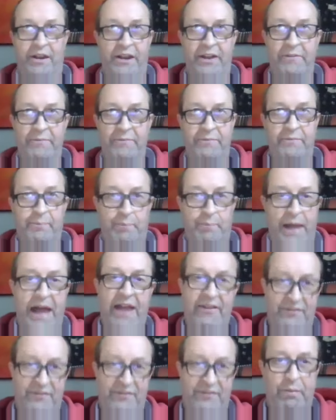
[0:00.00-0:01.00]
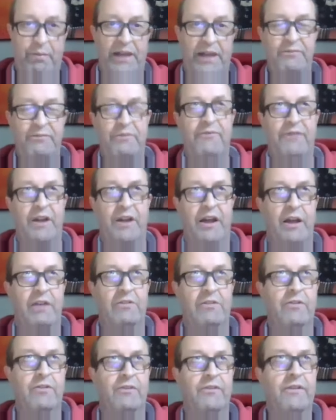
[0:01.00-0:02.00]
I passed with flying
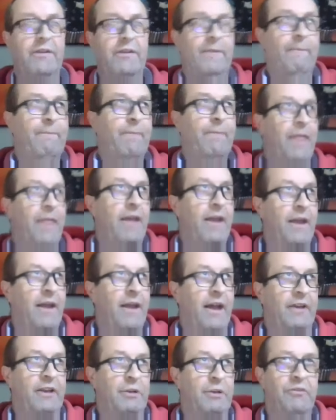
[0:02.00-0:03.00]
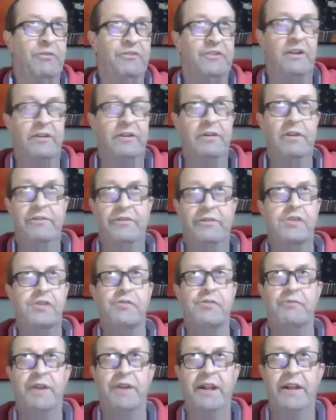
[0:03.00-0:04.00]
colours. And he was
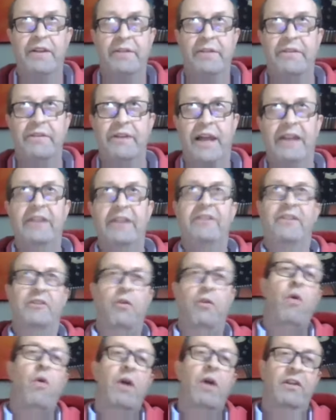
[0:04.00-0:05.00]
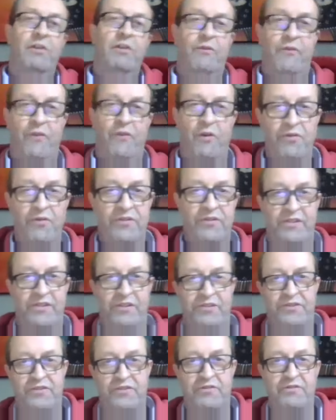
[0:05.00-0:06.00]
thrilled. And he said, "Oh, I look forward to
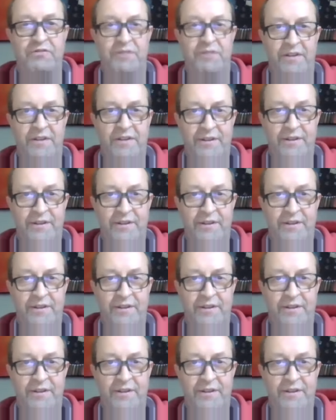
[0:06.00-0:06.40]
the two